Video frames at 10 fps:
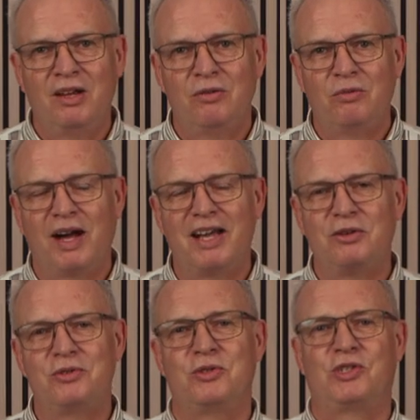why
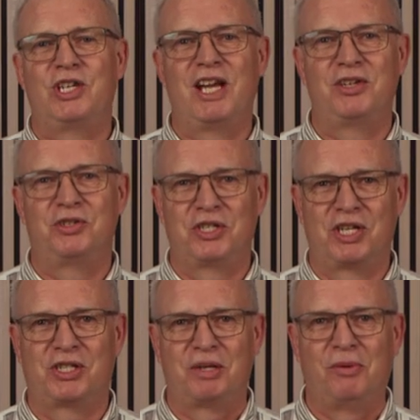don't you share your
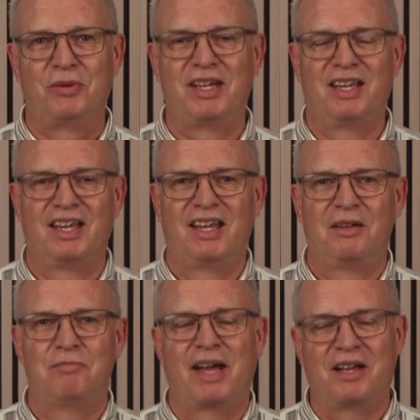testimony by